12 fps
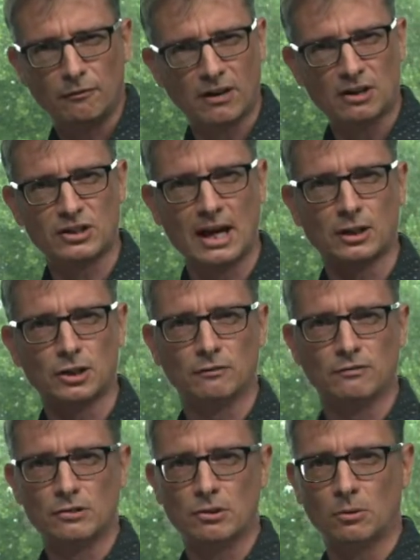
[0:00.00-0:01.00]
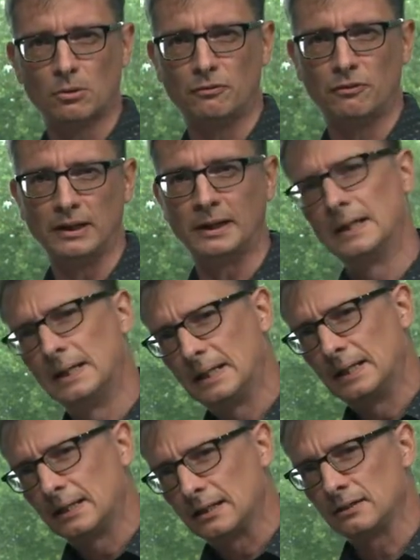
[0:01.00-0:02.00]
fast action photography,
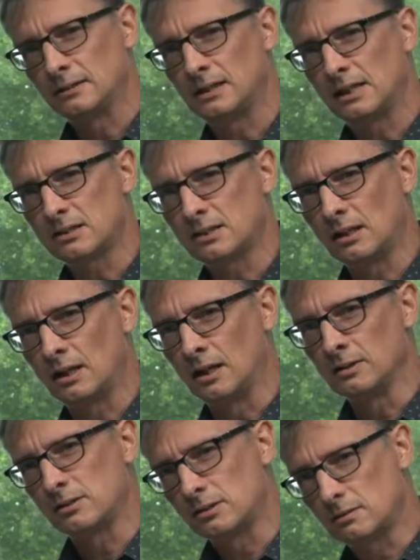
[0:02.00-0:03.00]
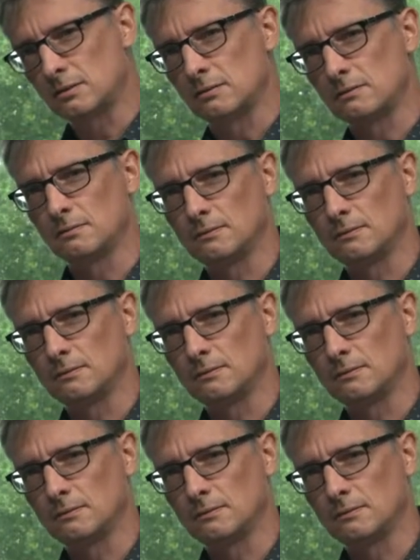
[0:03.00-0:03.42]
DSLRs